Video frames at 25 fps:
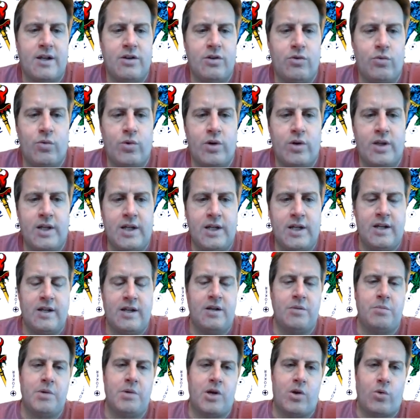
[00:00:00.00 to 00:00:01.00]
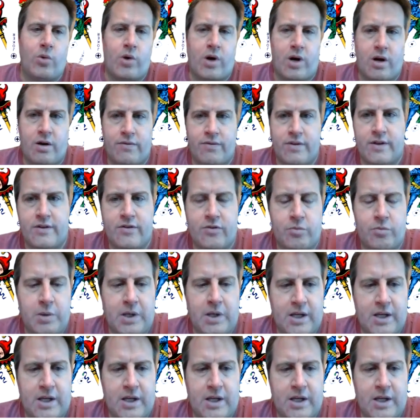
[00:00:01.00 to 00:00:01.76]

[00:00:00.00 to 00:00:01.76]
And you really need to be aware of this